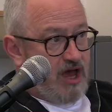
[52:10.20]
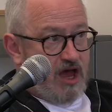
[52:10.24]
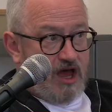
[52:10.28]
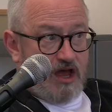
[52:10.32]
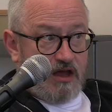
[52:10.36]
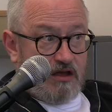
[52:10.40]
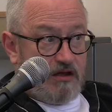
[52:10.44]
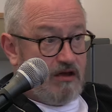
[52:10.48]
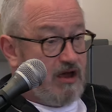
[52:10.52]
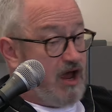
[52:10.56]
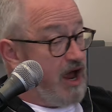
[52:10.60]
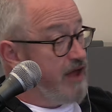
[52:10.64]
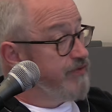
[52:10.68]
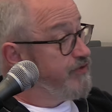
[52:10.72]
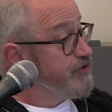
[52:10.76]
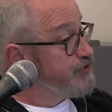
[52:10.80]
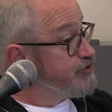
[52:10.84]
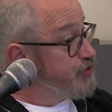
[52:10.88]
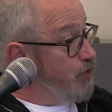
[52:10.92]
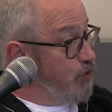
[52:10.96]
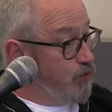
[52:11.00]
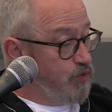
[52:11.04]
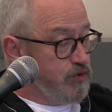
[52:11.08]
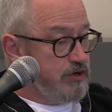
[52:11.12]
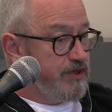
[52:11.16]
Yeah, and
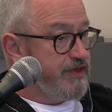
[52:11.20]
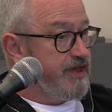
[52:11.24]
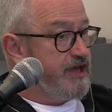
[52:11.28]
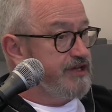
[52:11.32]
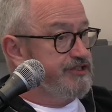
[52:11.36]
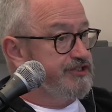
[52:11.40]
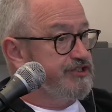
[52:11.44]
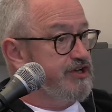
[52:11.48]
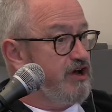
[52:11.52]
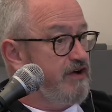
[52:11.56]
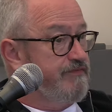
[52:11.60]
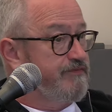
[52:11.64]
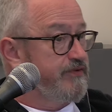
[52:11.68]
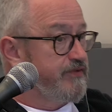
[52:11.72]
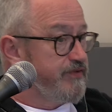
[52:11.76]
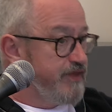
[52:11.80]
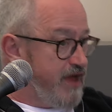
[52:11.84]
there's all of that stuff.